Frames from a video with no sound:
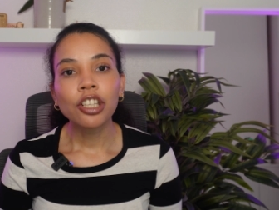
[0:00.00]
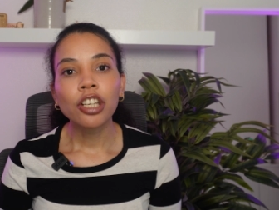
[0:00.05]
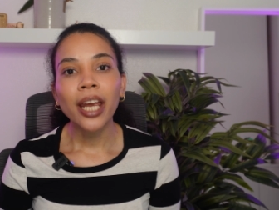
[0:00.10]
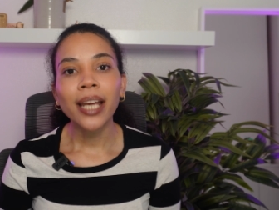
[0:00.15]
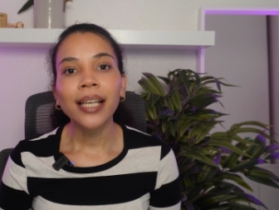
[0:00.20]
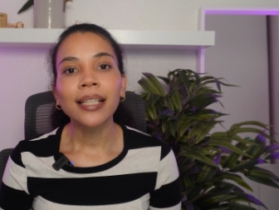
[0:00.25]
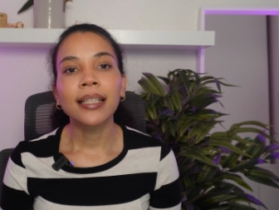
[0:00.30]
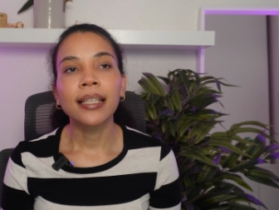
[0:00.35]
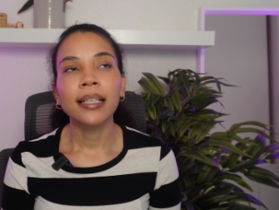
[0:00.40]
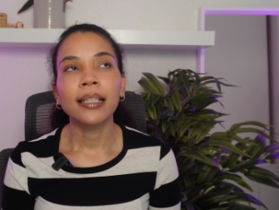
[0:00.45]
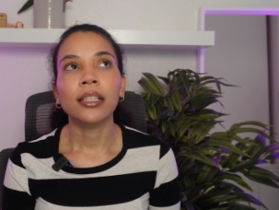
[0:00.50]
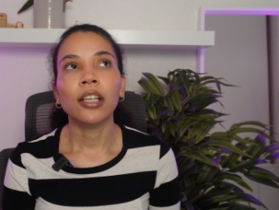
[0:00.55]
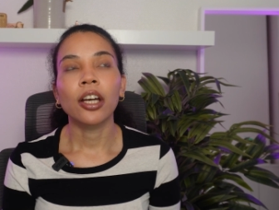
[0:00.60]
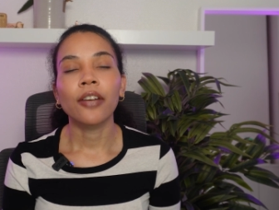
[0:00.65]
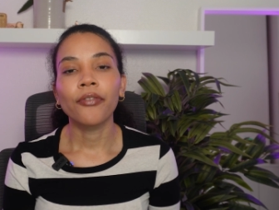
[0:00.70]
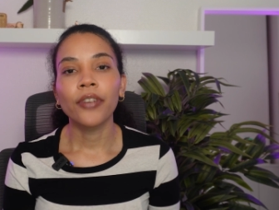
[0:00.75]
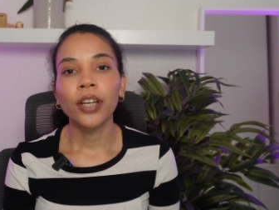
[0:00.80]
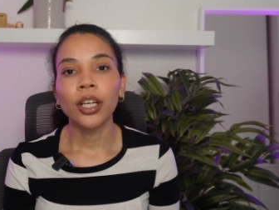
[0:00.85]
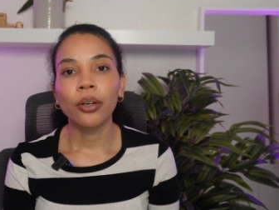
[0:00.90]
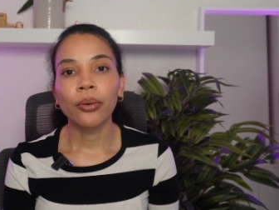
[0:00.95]
checks these
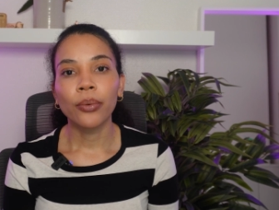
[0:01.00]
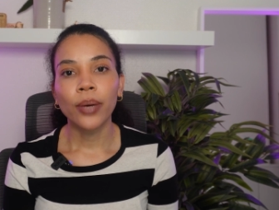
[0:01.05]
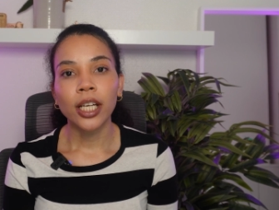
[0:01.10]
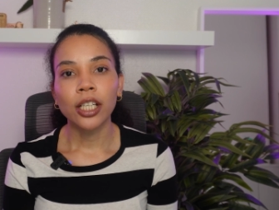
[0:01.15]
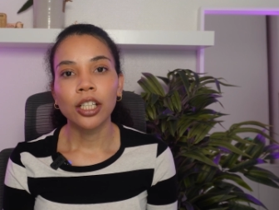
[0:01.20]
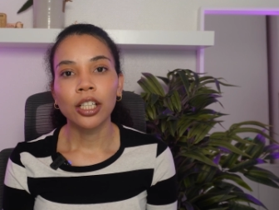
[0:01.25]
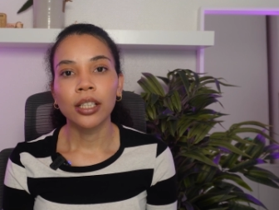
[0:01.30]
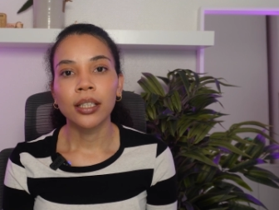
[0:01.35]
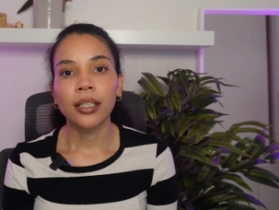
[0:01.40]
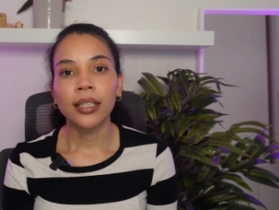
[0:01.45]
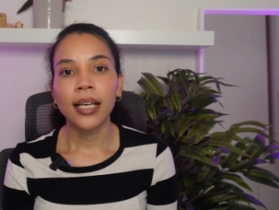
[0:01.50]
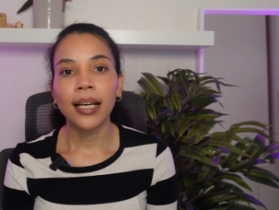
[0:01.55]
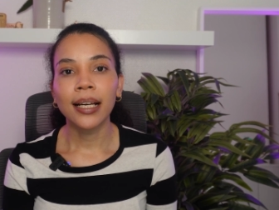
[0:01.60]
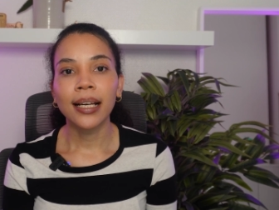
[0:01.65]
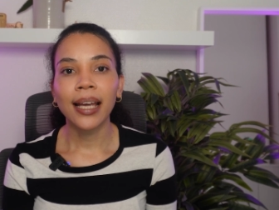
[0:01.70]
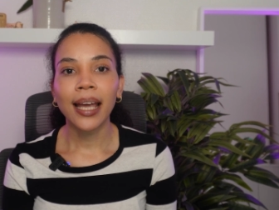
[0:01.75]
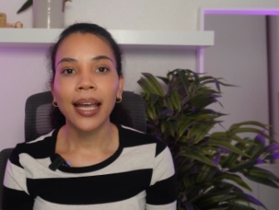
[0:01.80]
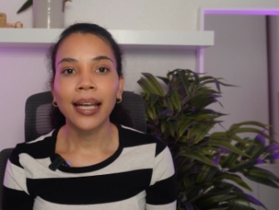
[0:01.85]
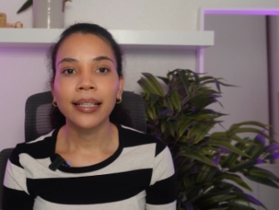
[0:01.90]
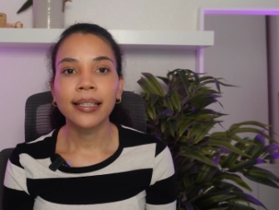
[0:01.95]
configurations
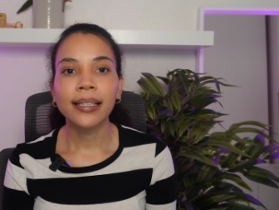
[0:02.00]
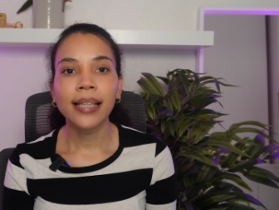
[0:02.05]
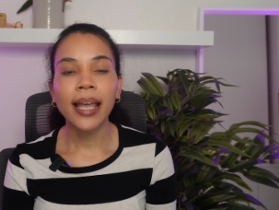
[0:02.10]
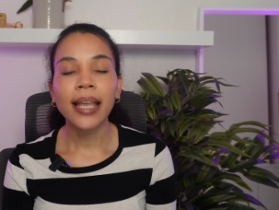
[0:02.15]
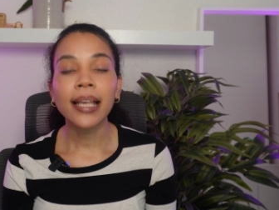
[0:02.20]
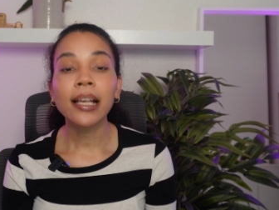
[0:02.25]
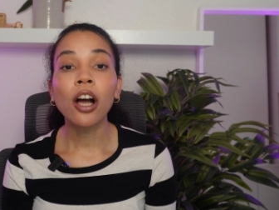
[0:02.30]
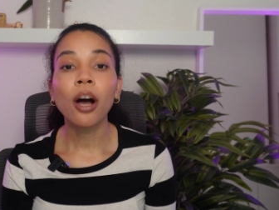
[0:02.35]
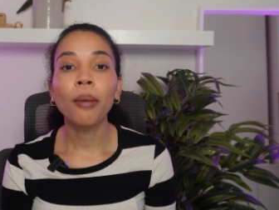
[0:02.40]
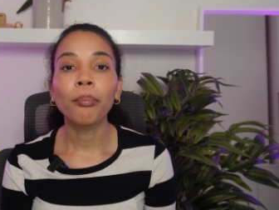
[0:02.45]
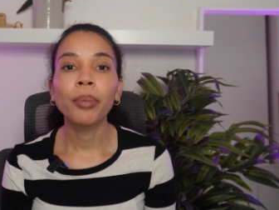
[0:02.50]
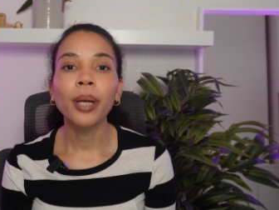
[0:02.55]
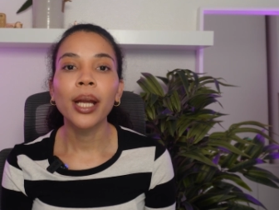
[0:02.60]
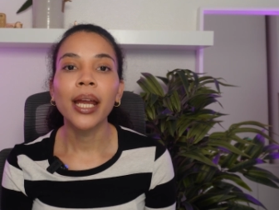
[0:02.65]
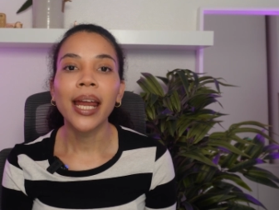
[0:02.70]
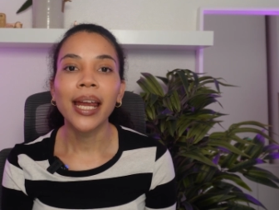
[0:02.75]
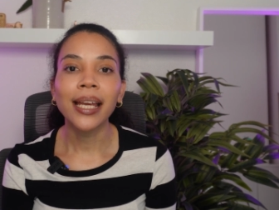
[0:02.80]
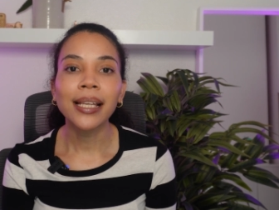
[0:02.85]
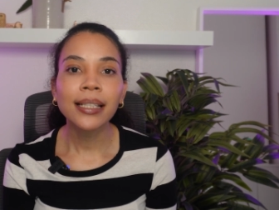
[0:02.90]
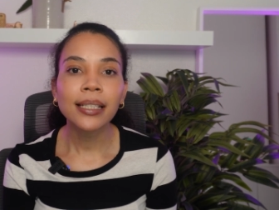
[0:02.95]
against a
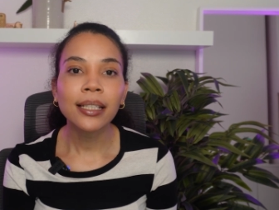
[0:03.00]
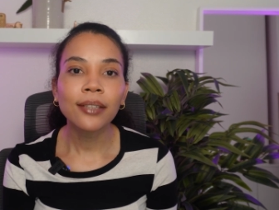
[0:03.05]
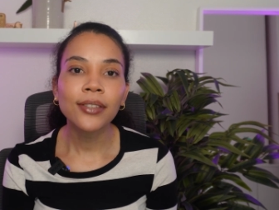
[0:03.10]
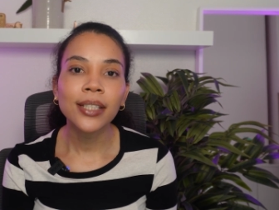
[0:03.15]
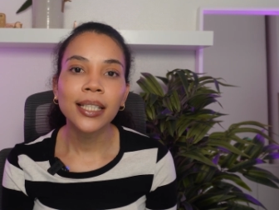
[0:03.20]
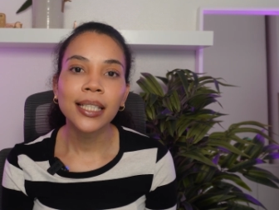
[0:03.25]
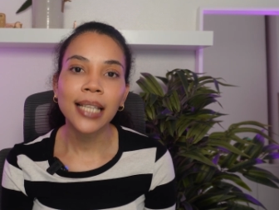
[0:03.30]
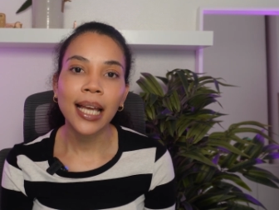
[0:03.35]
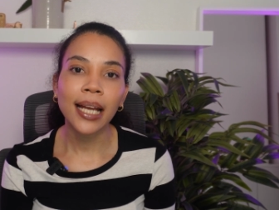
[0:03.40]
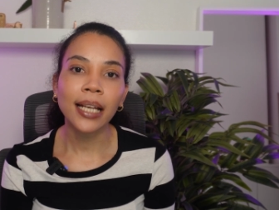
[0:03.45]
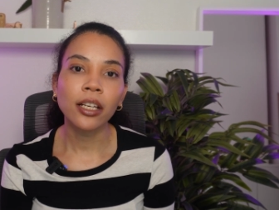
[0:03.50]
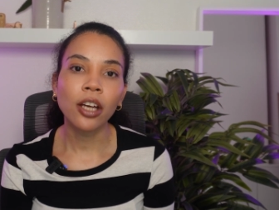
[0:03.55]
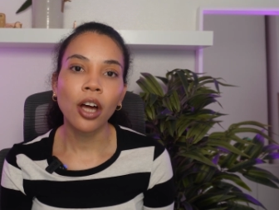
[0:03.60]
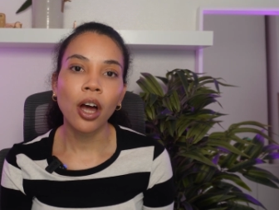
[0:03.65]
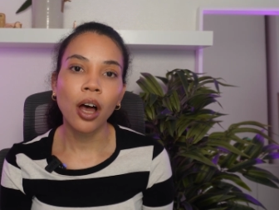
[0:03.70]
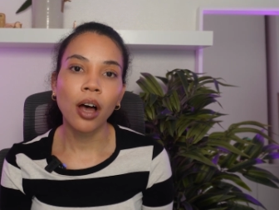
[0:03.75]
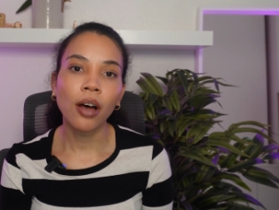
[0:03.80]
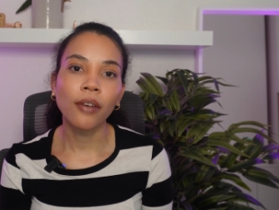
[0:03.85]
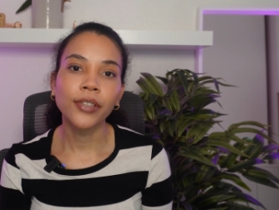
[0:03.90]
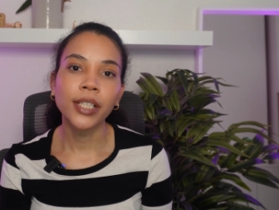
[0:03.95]
comprehensive set
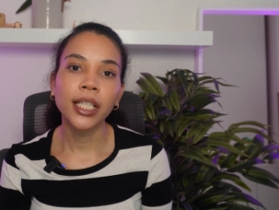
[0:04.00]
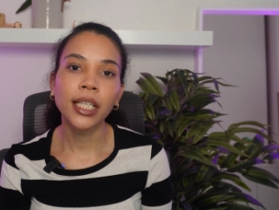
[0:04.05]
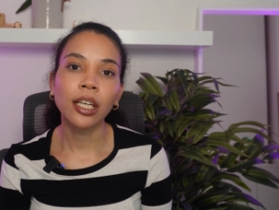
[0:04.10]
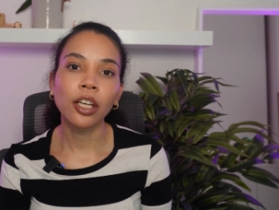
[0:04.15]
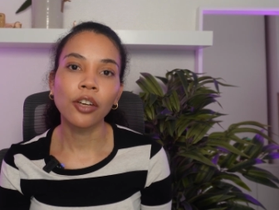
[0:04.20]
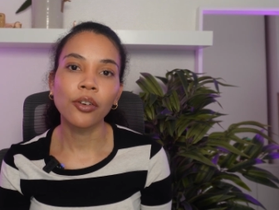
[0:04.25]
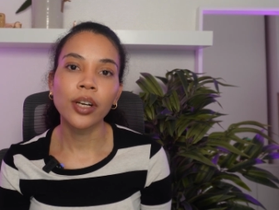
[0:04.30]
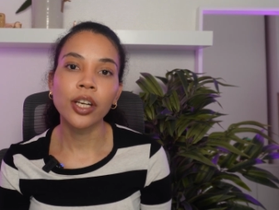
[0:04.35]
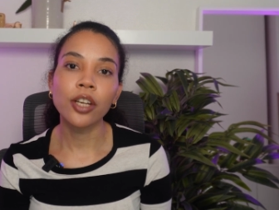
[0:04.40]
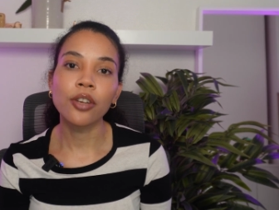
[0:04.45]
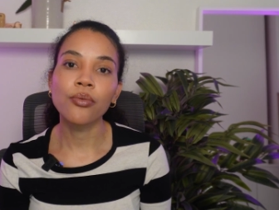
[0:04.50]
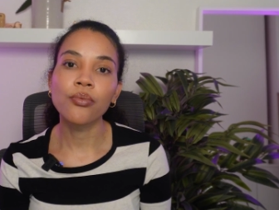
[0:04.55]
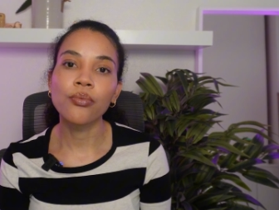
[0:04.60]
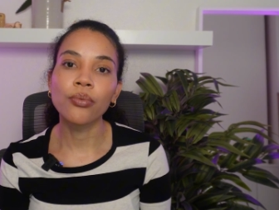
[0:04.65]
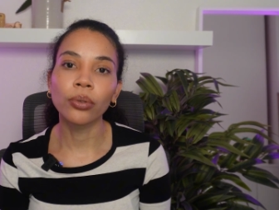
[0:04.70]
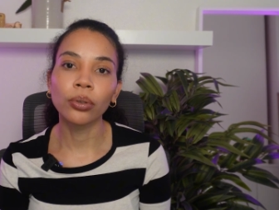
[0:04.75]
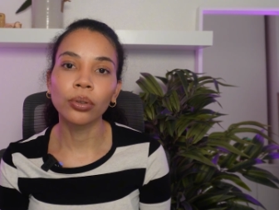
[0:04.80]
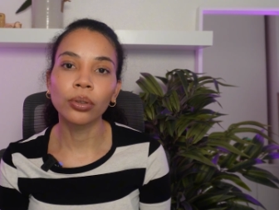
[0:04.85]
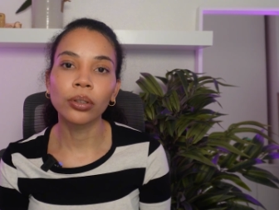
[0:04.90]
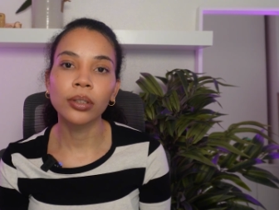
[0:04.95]
of security
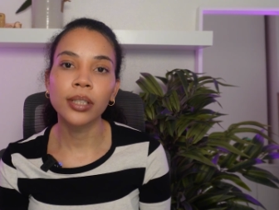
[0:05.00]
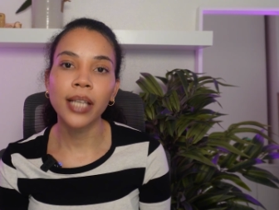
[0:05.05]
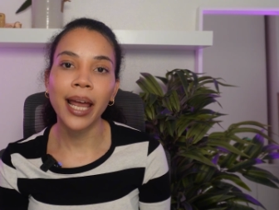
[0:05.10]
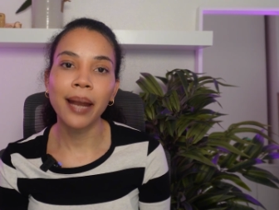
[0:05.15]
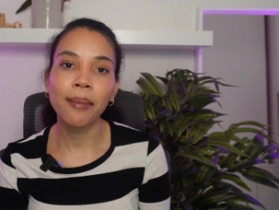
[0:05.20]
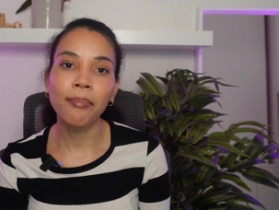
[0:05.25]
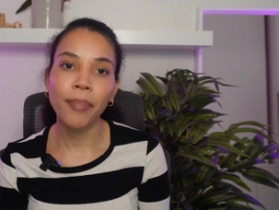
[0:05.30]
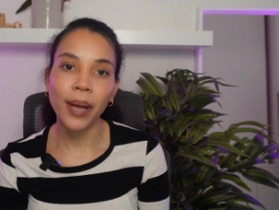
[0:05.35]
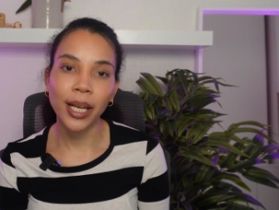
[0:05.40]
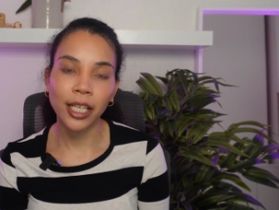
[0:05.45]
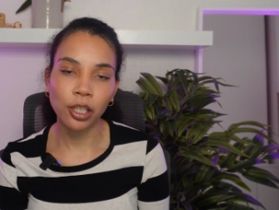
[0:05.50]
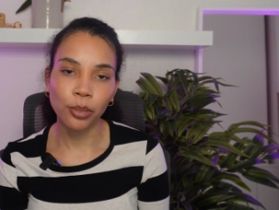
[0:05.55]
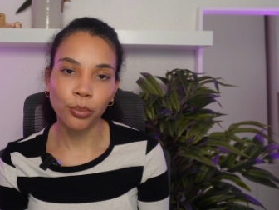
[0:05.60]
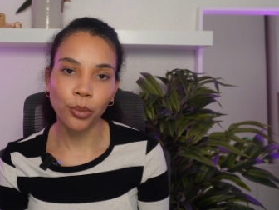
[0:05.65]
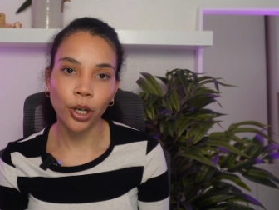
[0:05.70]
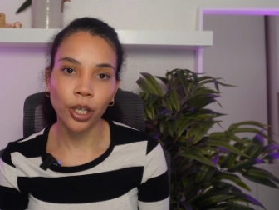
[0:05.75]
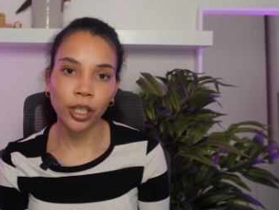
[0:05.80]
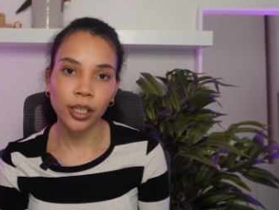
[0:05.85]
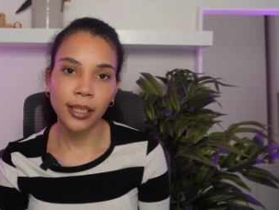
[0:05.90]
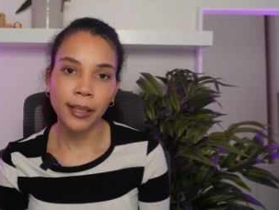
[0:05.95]
rules and
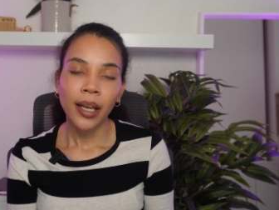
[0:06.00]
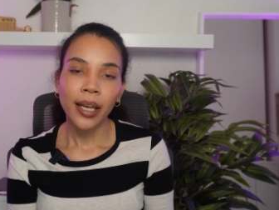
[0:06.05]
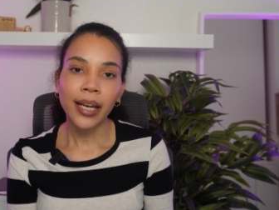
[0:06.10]
benchmarks.